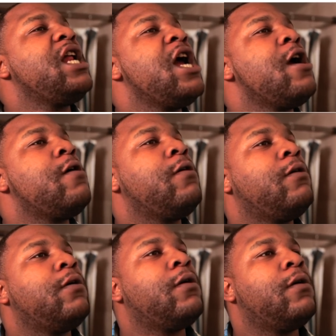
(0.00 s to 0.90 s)
in here?
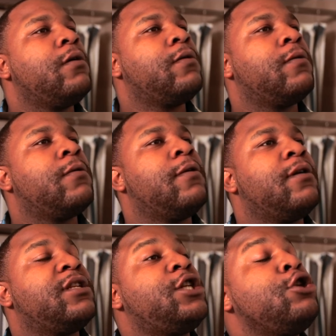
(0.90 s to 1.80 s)
Huh?
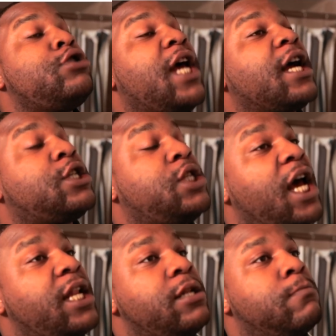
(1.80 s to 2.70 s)
Did you take a
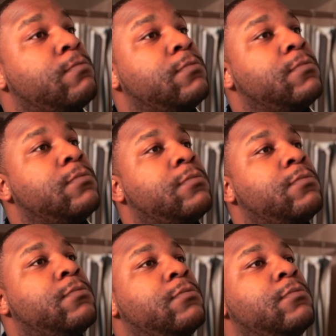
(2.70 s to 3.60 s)
shit?
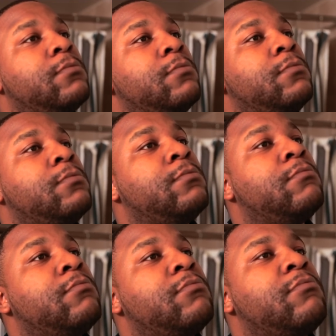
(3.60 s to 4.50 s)
Huh?
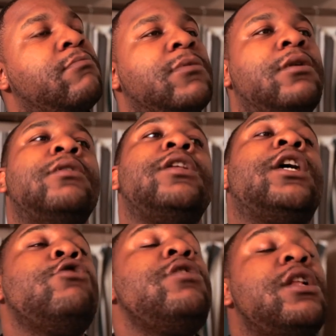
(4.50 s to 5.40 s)
Nigga,
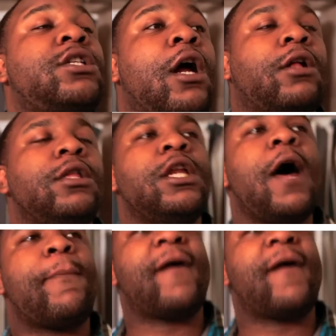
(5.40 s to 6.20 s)
you need to start cleaning up